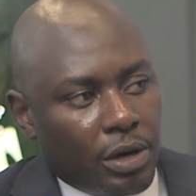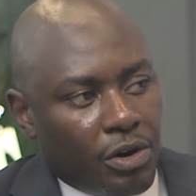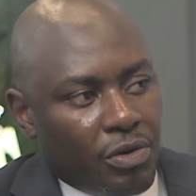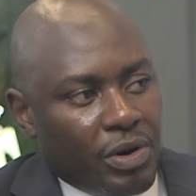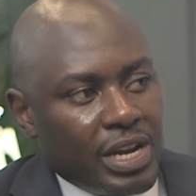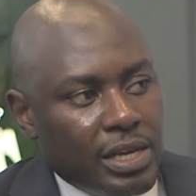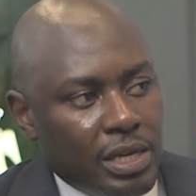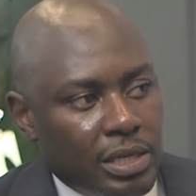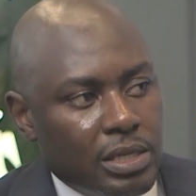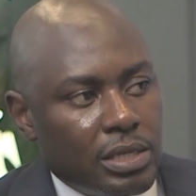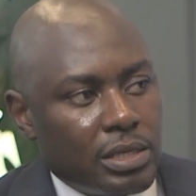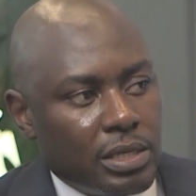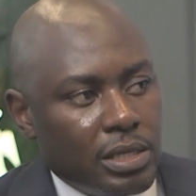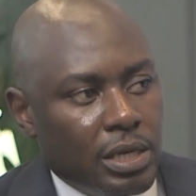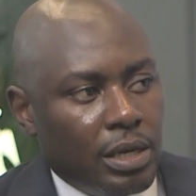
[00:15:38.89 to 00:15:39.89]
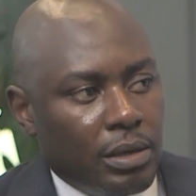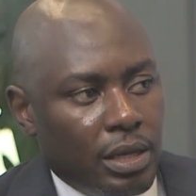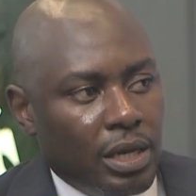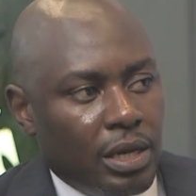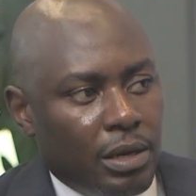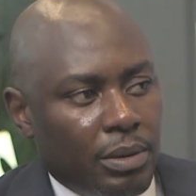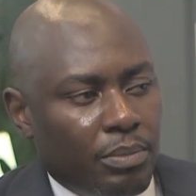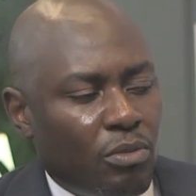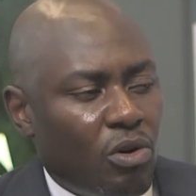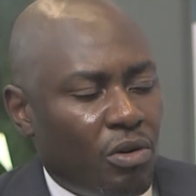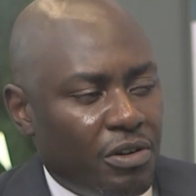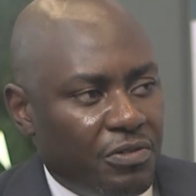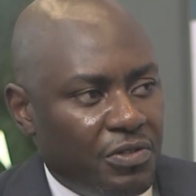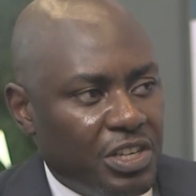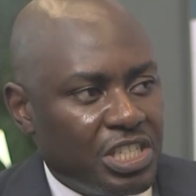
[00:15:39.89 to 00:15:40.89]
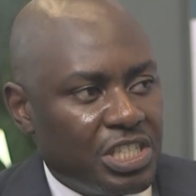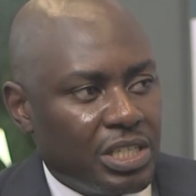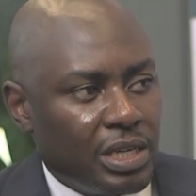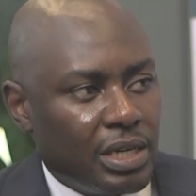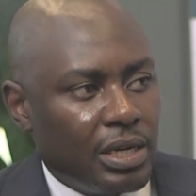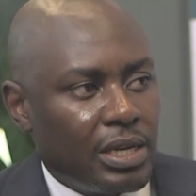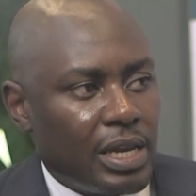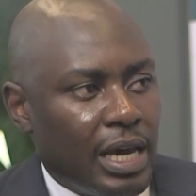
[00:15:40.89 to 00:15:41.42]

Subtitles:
credit in a more efficient